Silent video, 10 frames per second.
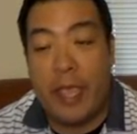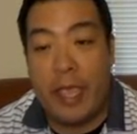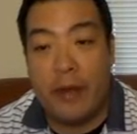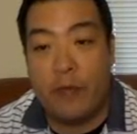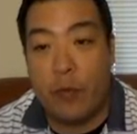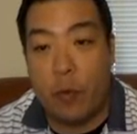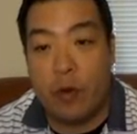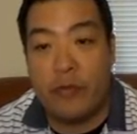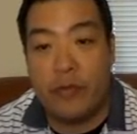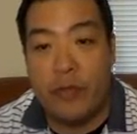and of
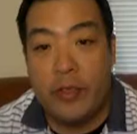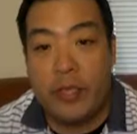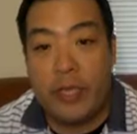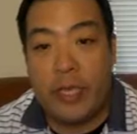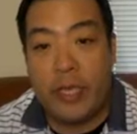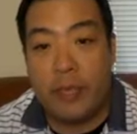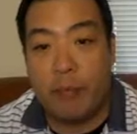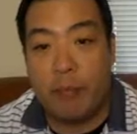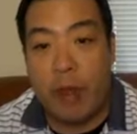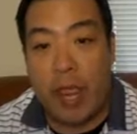course,
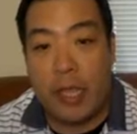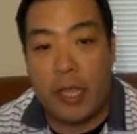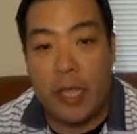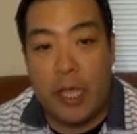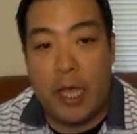Keegan Bradley.